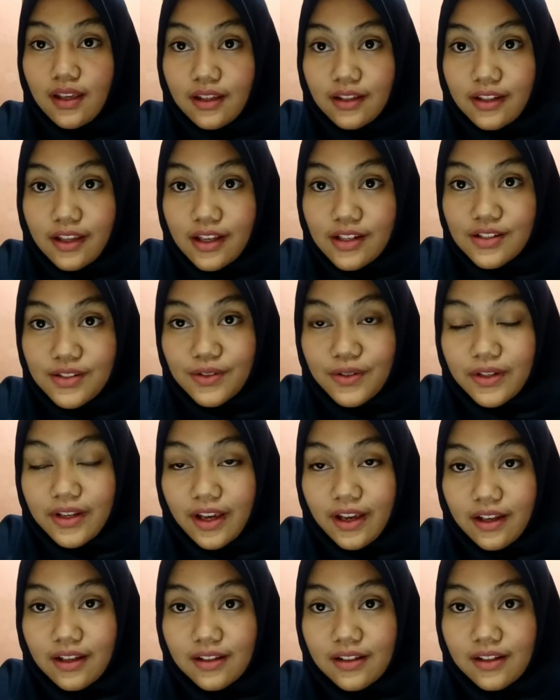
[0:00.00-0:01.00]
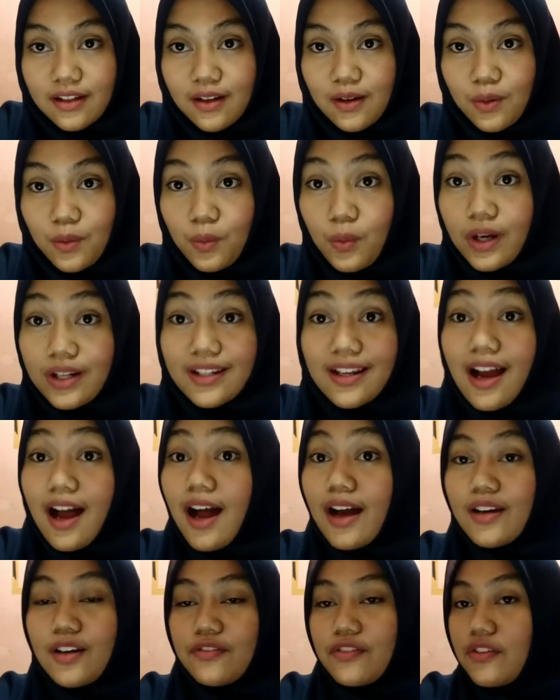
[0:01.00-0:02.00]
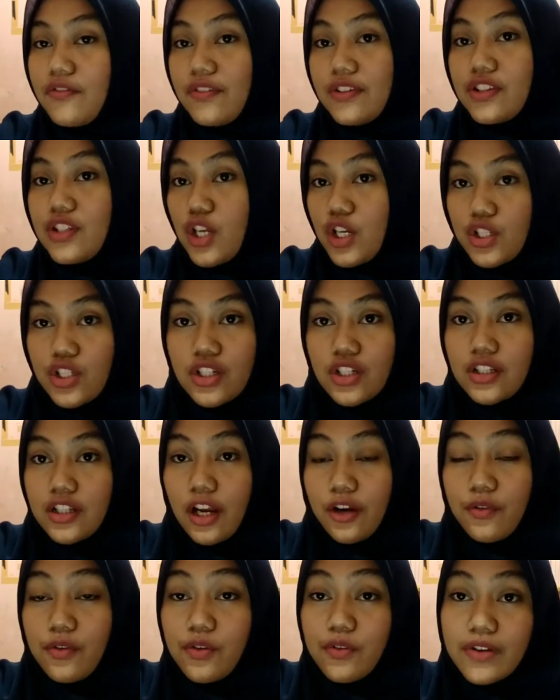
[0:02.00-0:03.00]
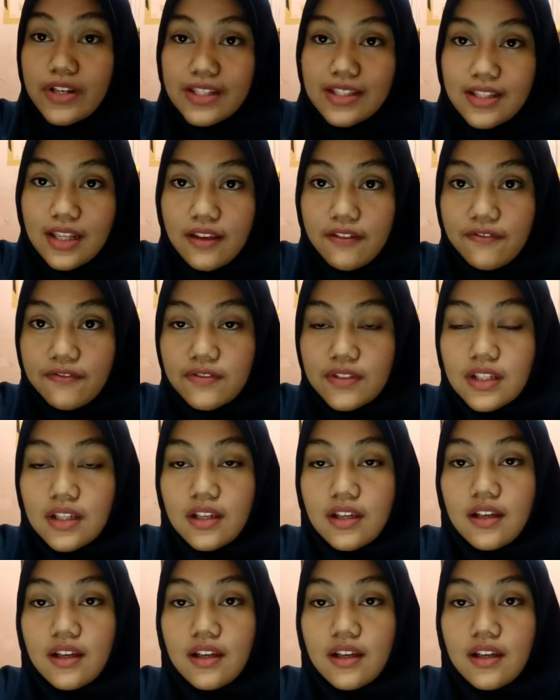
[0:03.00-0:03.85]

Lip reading: Yes, Surya? What kind of invitation that you received?